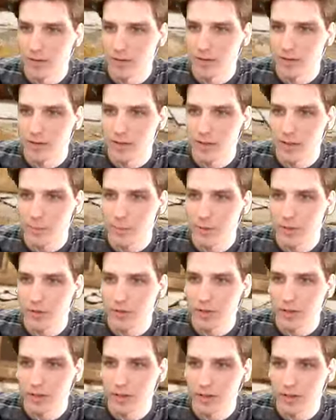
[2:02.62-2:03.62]
He's in that
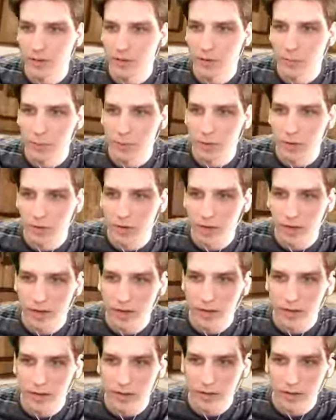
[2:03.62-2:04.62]
building. No, Pearl guy.
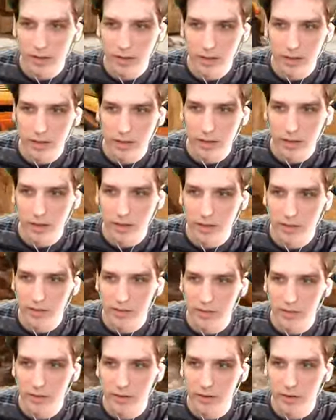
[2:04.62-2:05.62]
Yeah, yeah, yeah. He's
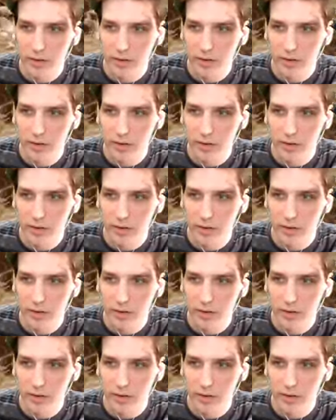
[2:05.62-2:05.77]
in there.